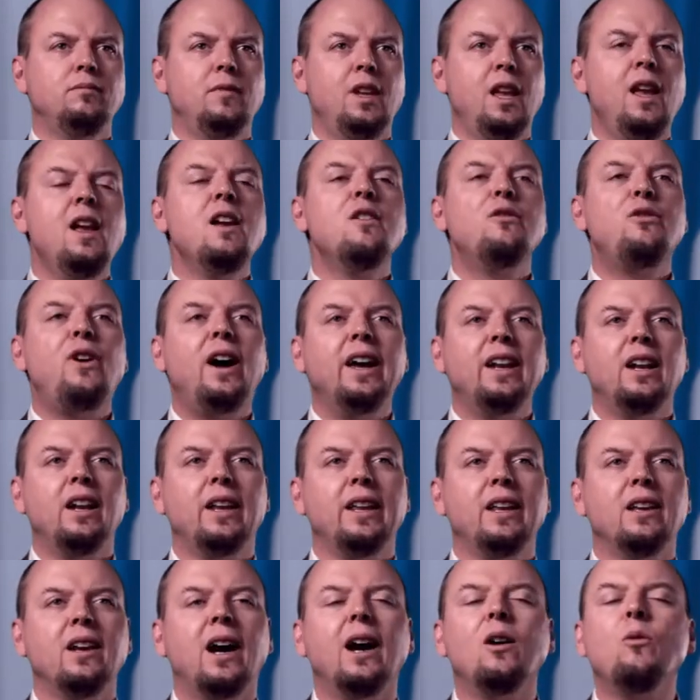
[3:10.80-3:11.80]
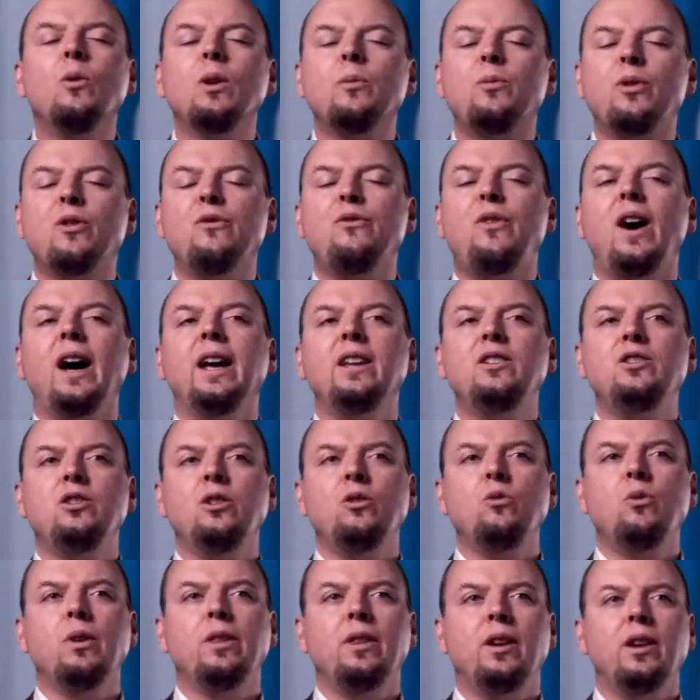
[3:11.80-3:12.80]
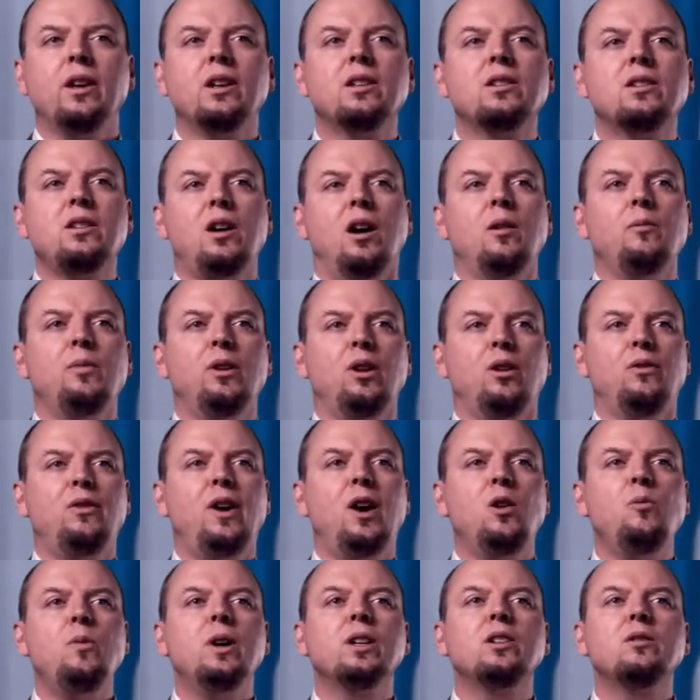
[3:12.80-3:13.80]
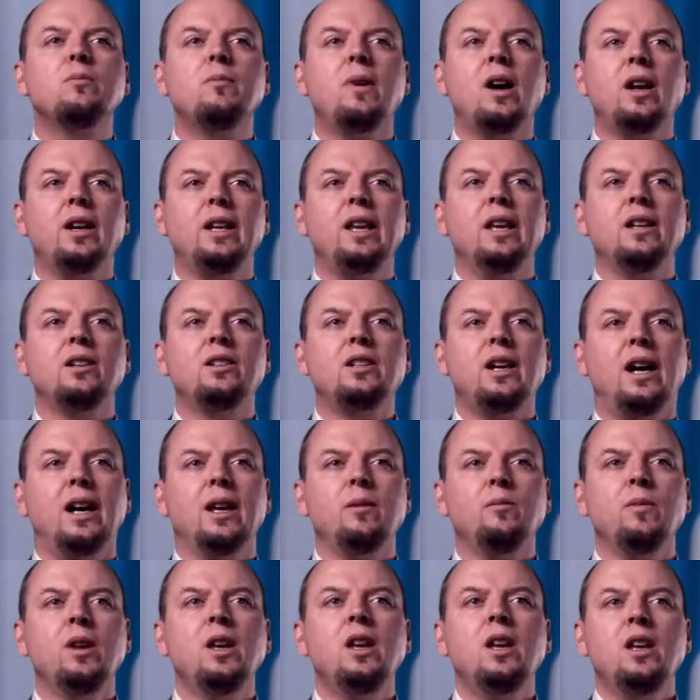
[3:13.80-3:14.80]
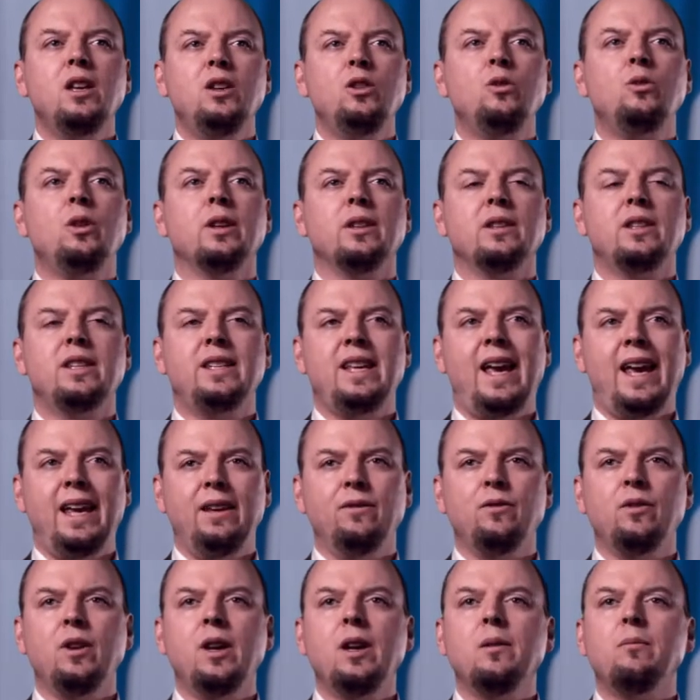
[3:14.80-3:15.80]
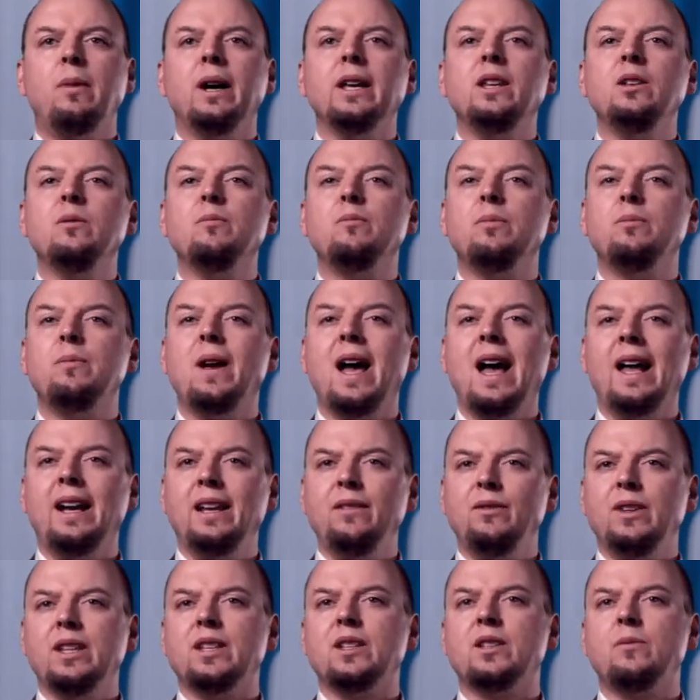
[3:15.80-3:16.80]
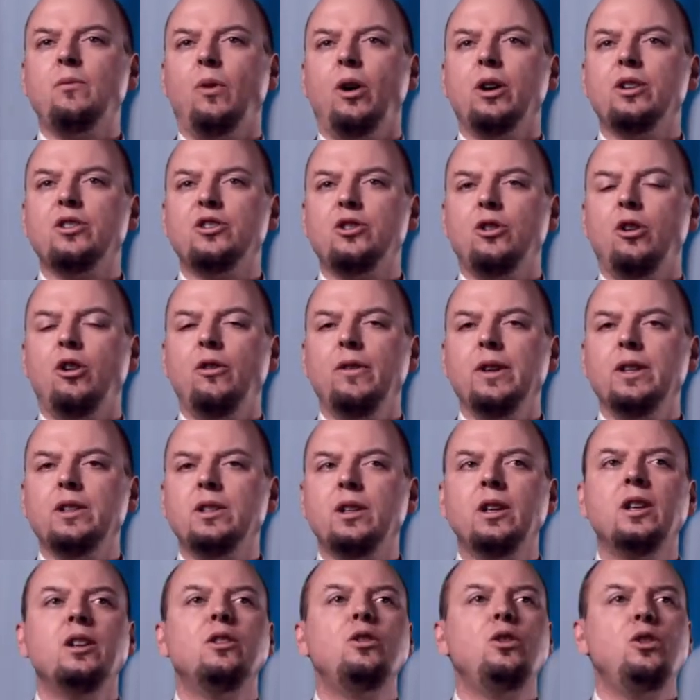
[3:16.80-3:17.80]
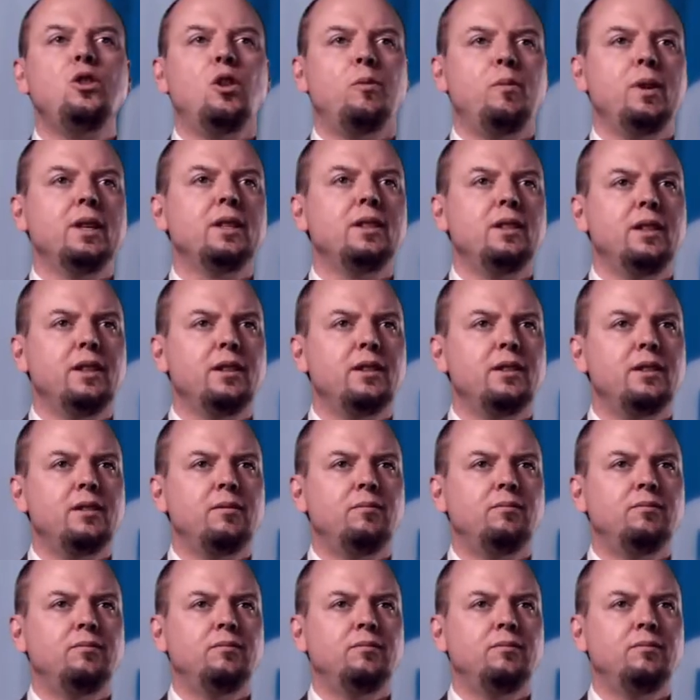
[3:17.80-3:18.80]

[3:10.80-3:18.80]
Finally, I will provide you with an example of how much money and time you can save by adding this smart service to your business.